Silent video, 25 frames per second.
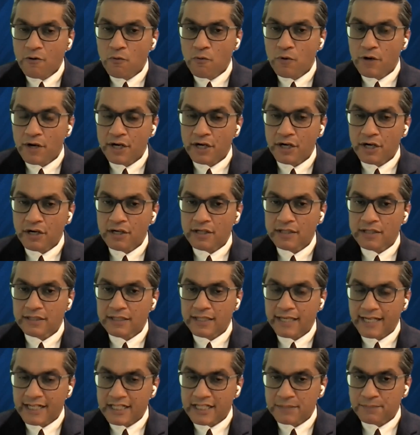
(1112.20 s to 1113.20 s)
where
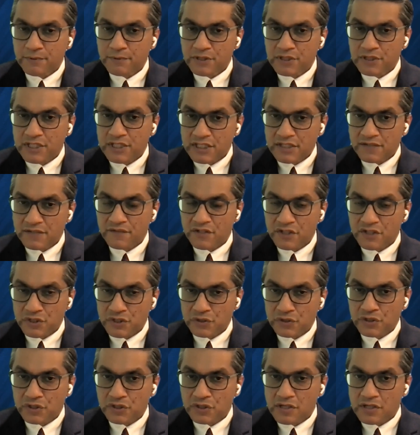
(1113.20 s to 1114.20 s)
the expertise of the
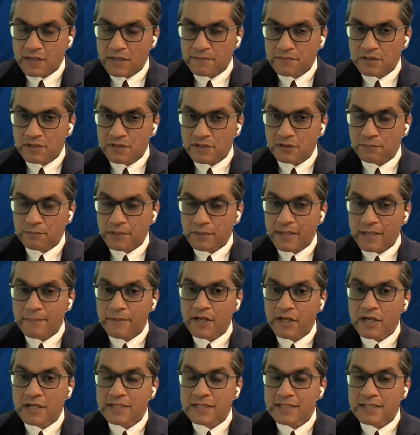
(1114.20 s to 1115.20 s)
surgeon comes into play,
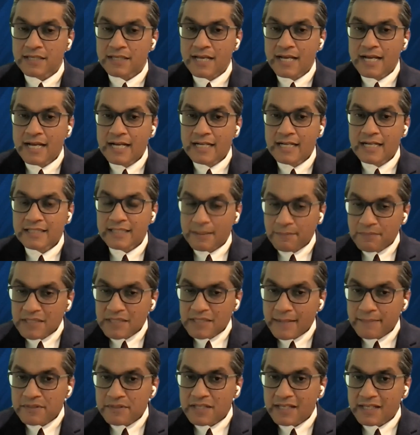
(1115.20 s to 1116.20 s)
because
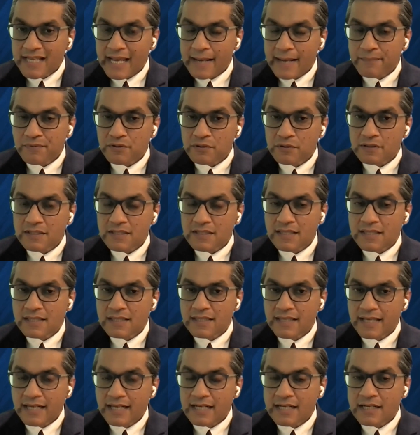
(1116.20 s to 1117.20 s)
sometimes the capsule is
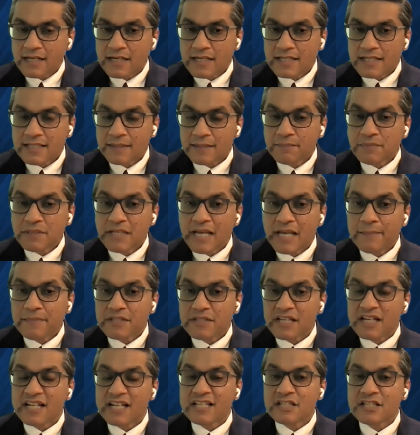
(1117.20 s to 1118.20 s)
thick,
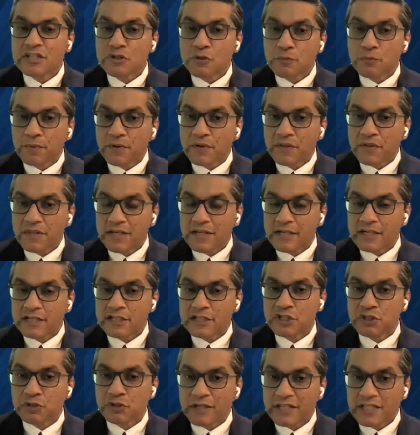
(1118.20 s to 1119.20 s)
sometimes it is super thin,
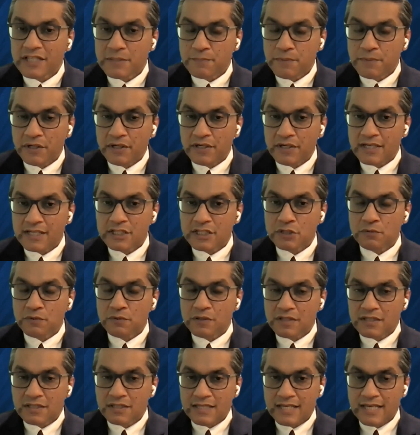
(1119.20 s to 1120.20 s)
it's transparent, as you
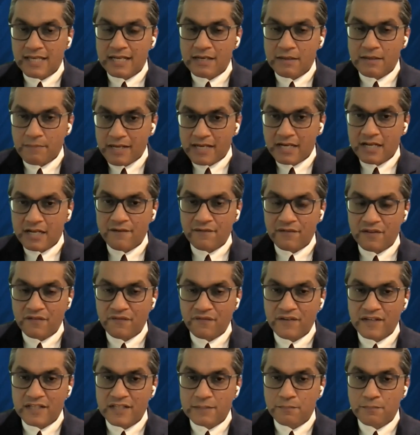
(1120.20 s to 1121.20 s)
will see in many of
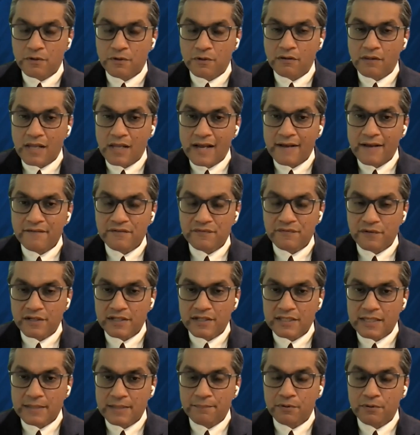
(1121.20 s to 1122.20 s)
the Facebook lives, for
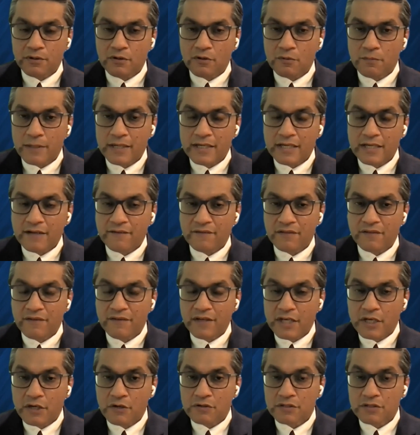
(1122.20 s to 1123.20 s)
example, or many of the
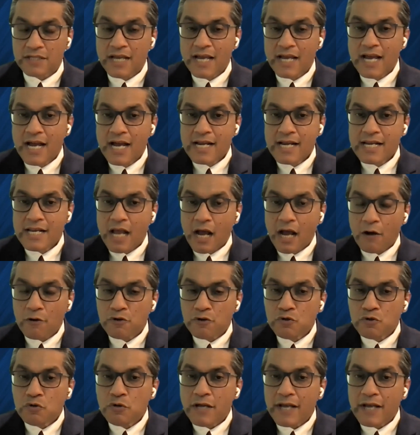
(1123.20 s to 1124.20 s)
videos. Now
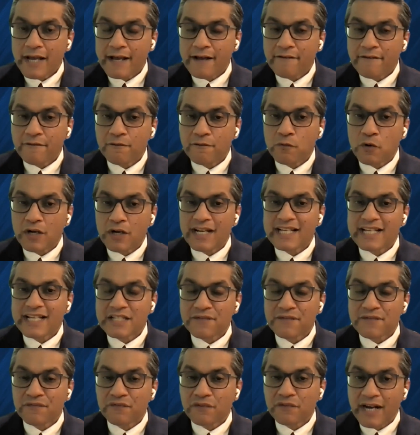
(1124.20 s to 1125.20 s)
you have what
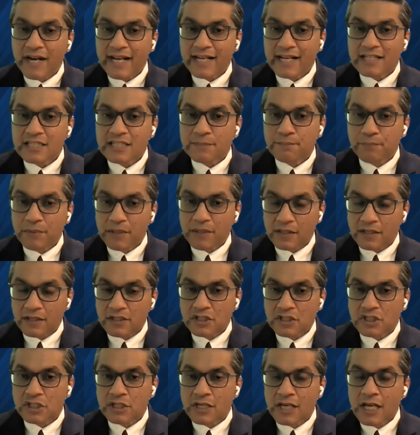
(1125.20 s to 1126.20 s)
is frank
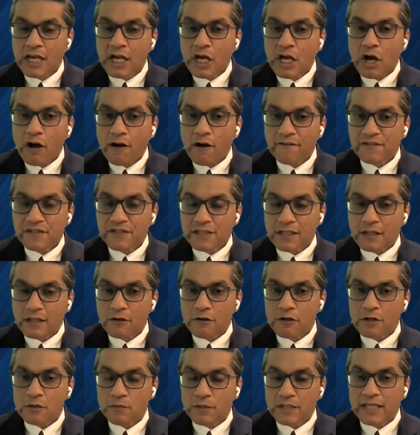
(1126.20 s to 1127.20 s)
spillage of
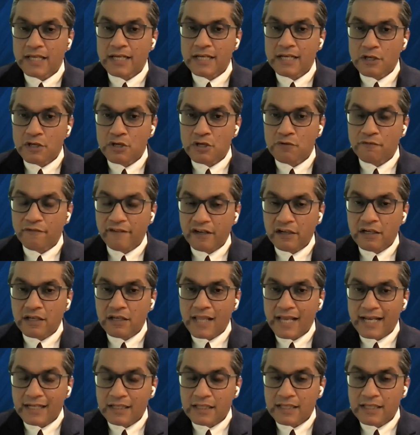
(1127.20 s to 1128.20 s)
silicone within. Now you
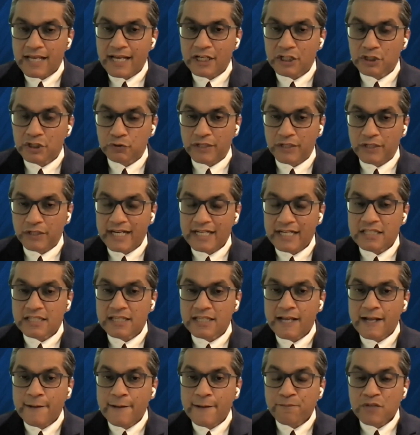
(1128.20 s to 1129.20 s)
very likely had
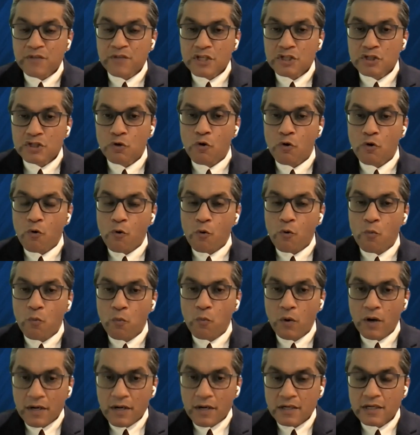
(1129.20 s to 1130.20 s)
drains. So
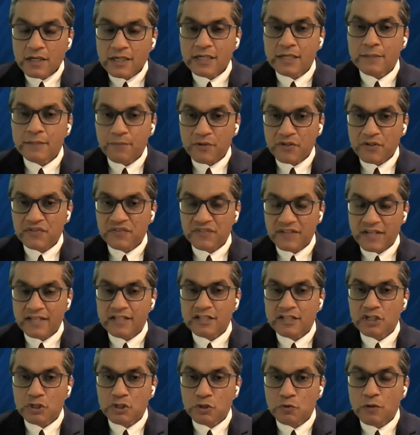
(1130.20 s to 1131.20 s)

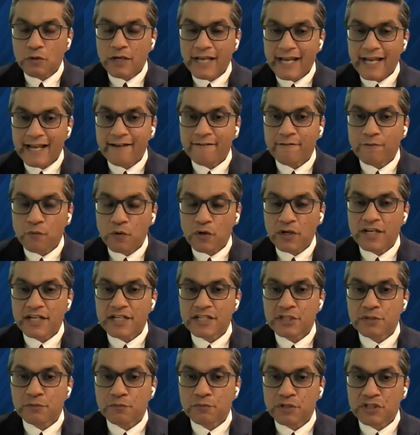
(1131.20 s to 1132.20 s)
100% you have what
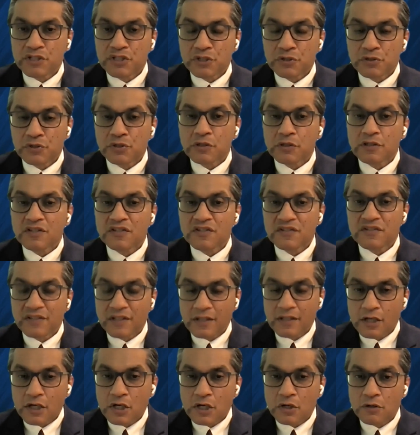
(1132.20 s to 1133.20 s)
is residual
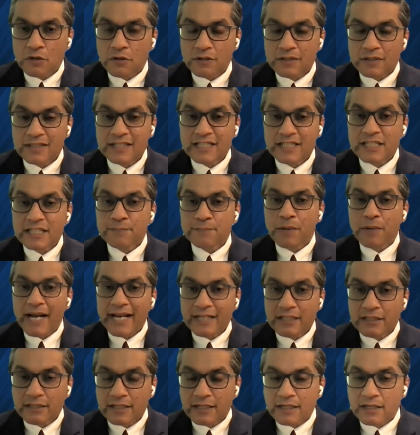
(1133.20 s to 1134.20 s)
silicone
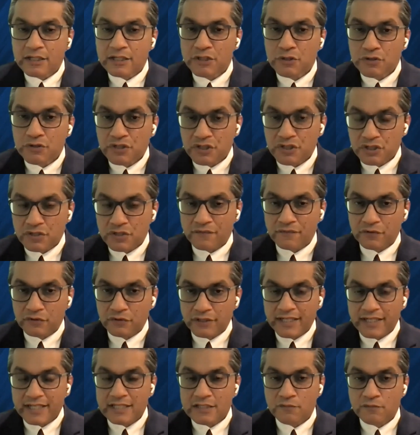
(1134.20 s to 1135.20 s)
despite the usage of
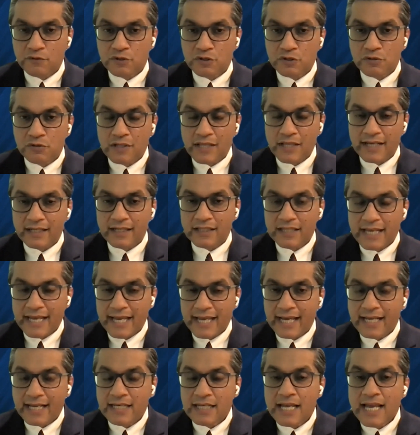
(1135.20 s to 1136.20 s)
drains, which you likely
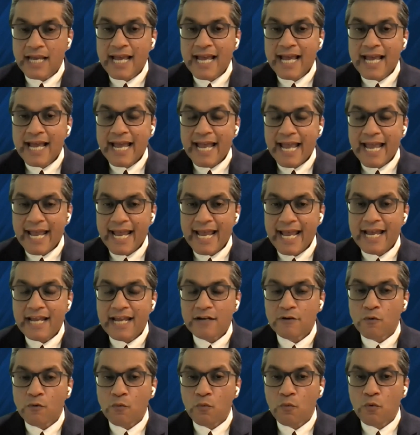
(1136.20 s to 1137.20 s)
had.
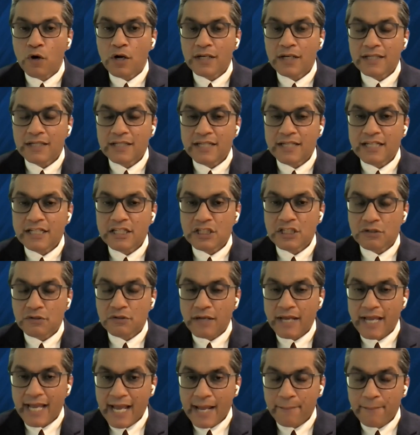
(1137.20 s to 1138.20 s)
And what needs
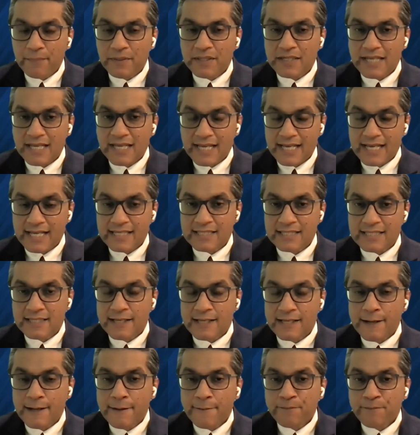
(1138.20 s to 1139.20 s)
to happen
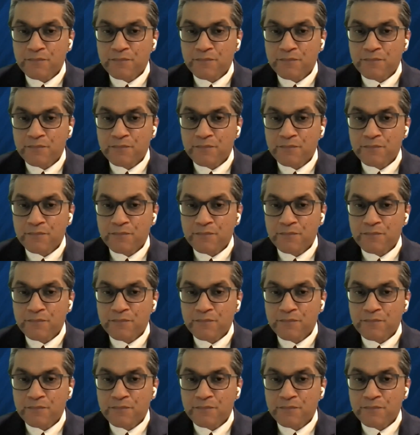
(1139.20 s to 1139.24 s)
is,